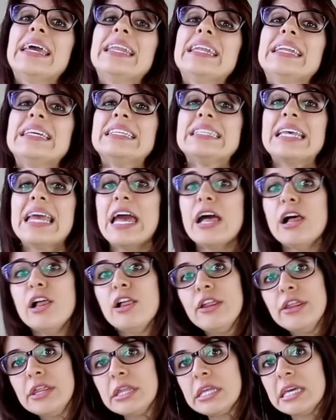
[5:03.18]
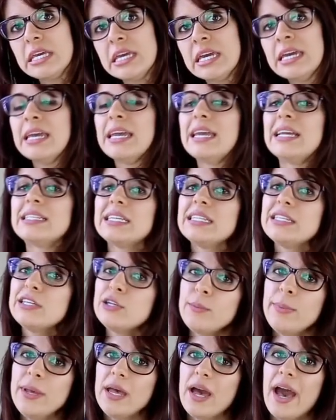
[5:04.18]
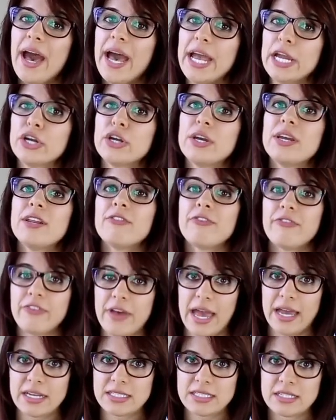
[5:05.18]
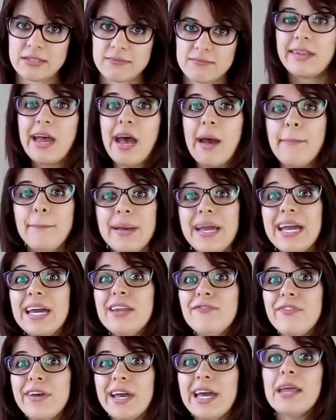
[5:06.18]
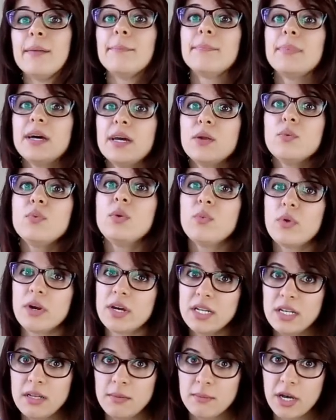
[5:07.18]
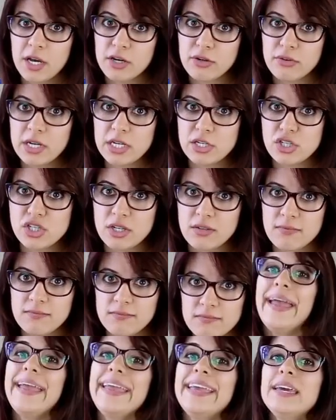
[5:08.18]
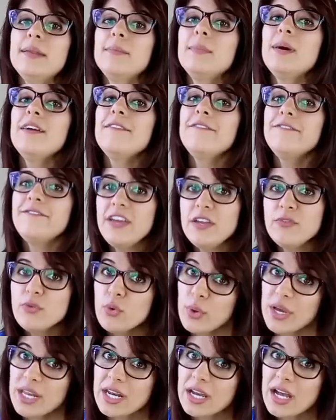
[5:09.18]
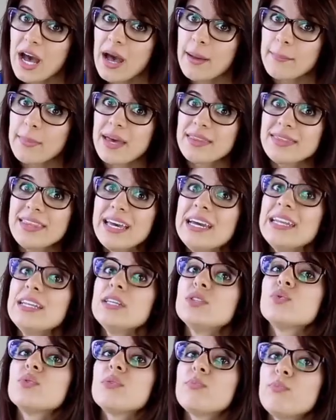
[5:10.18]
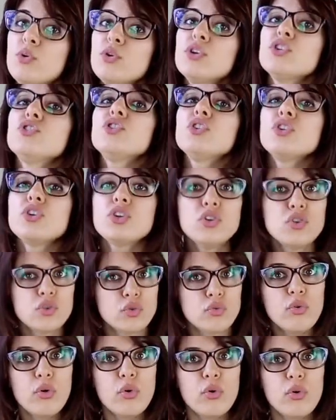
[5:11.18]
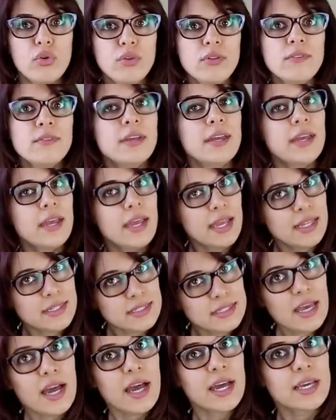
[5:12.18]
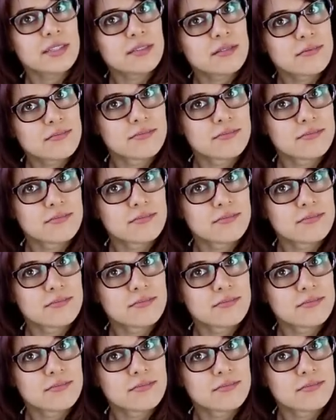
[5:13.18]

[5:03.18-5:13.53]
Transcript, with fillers: and it is healthy, it's a little bit higher in fat. Not bad fat, but we want it in moderation. And my favorite way to combat that is with portion control and size.